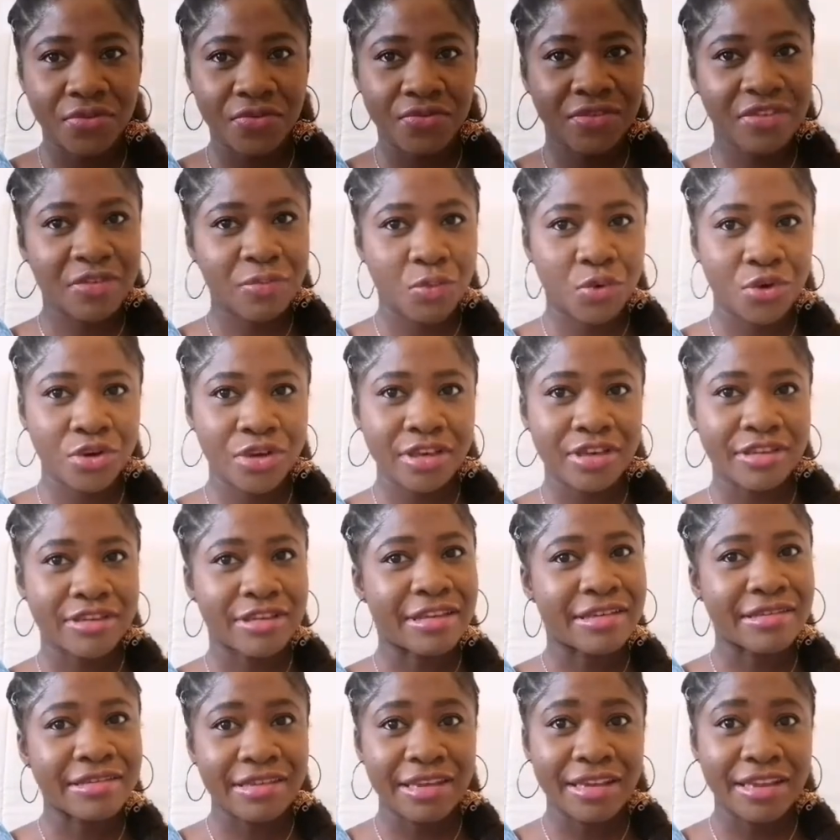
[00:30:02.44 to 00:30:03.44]
of these monkeys
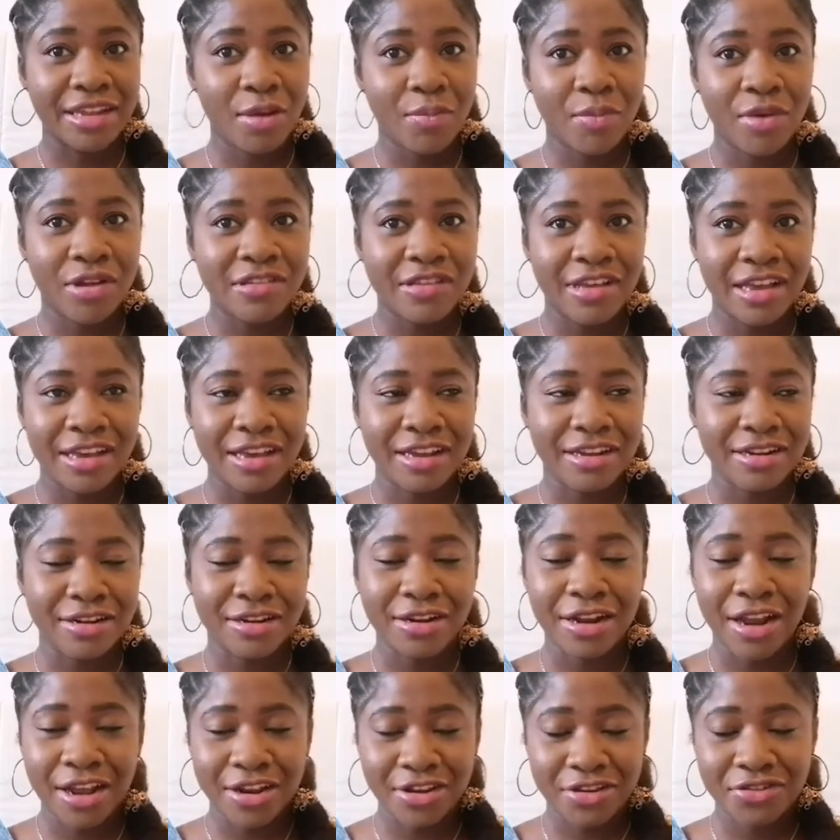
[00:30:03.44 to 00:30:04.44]
and seeing them attacking them.
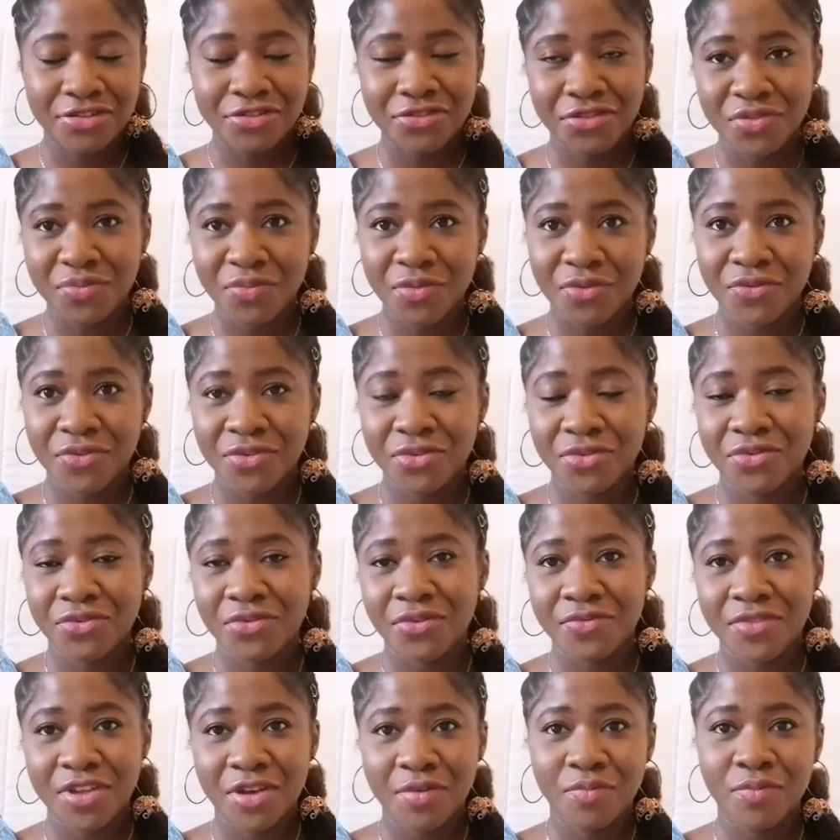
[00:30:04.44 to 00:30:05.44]
And he showed me videos
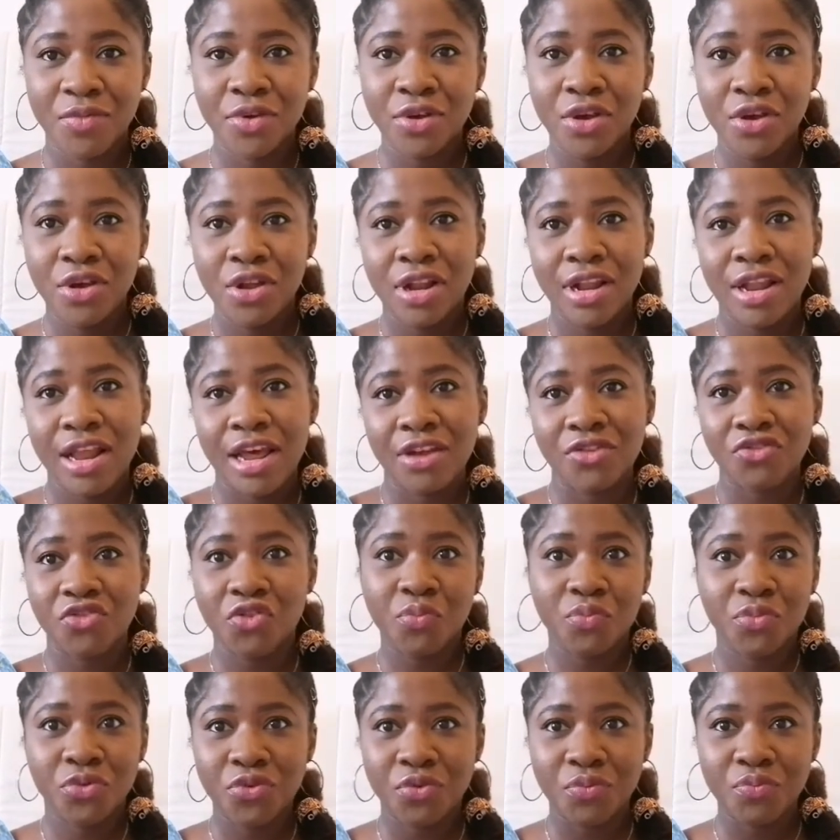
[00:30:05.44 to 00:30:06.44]
of them like
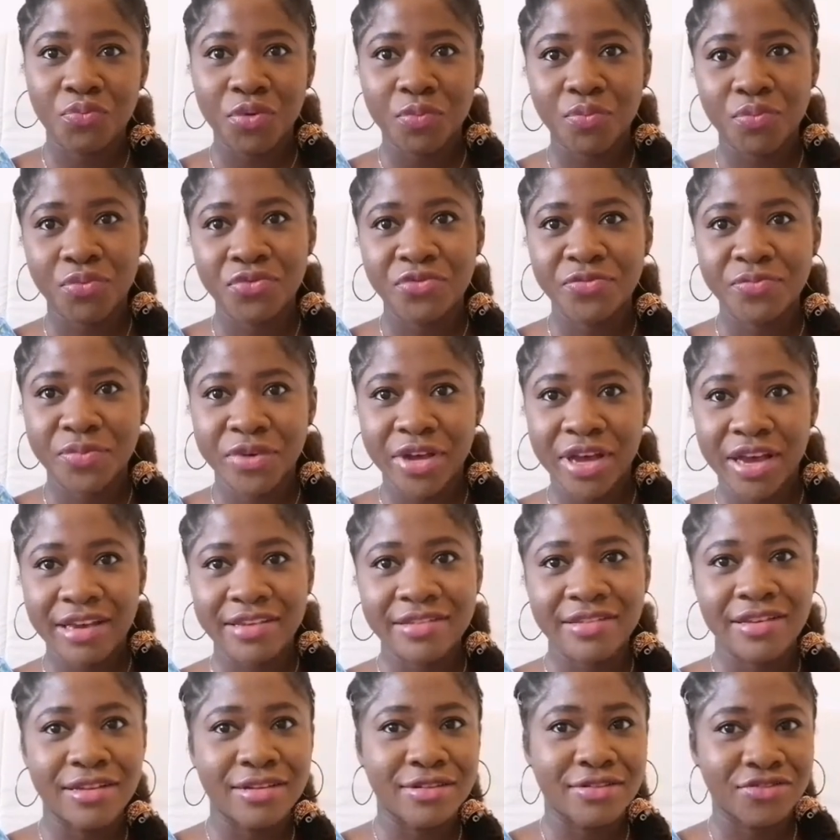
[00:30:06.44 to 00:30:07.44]
jumping on people's
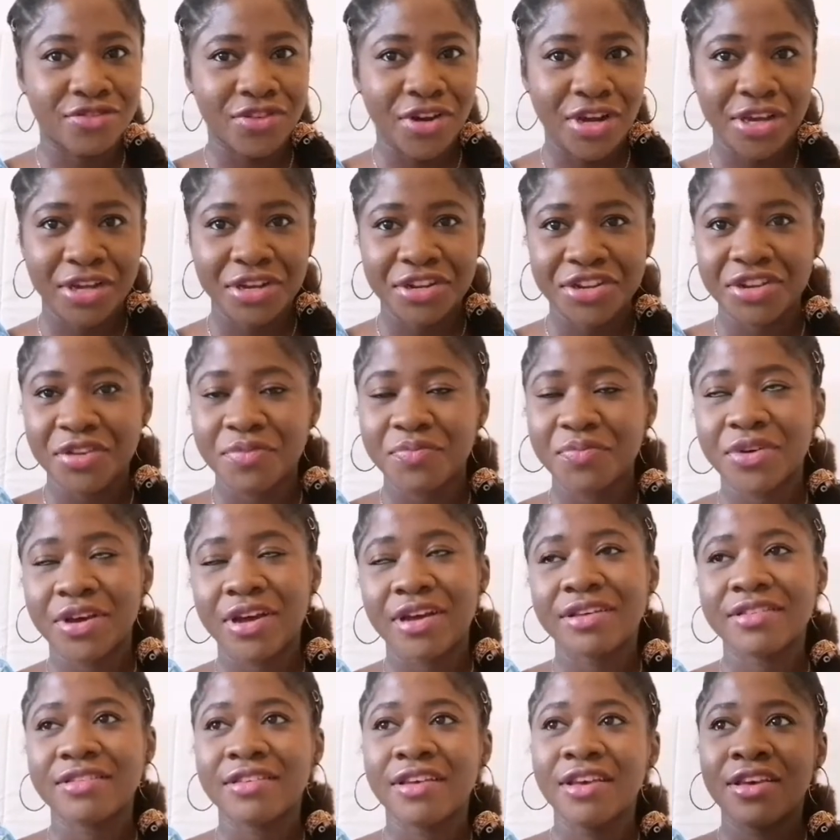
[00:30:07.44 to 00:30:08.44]
bags and dragging their
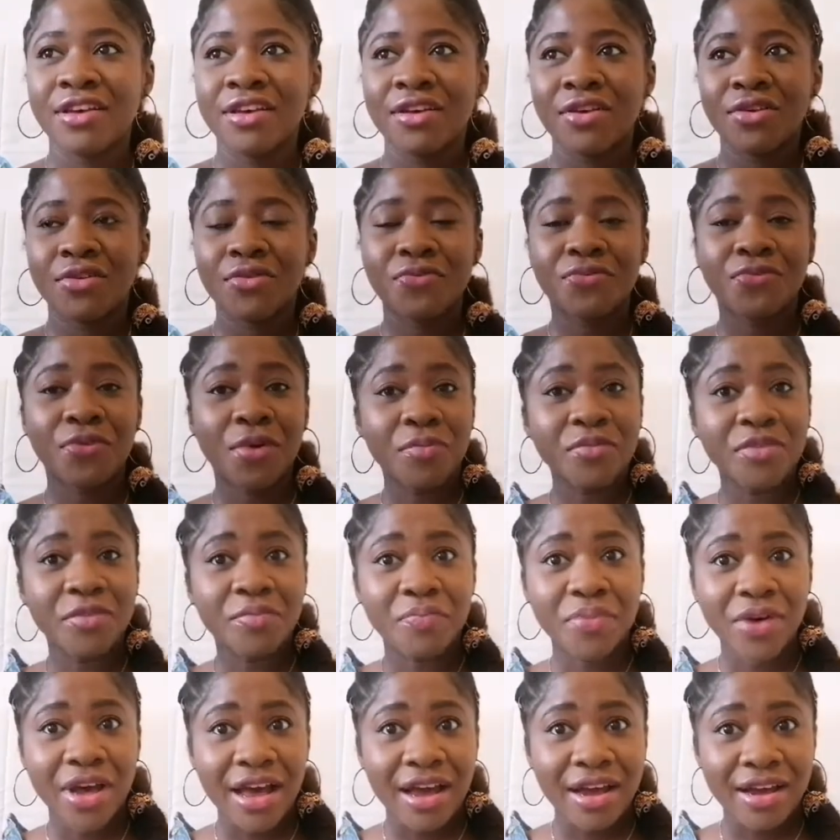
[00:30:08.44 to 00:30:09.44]
bags from the
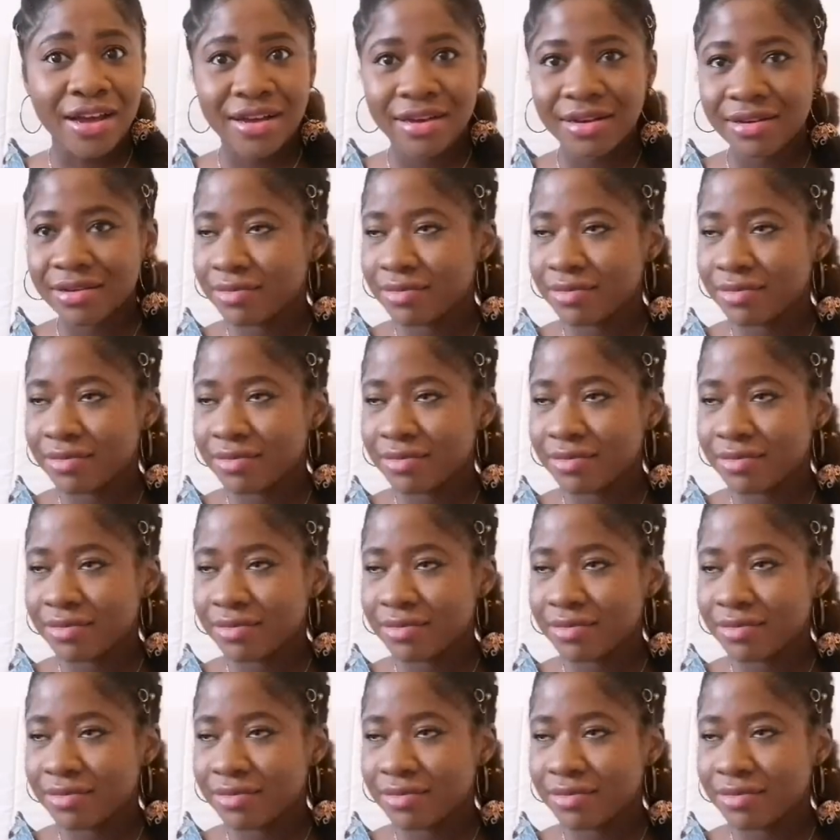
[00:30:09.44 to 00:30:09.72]
back.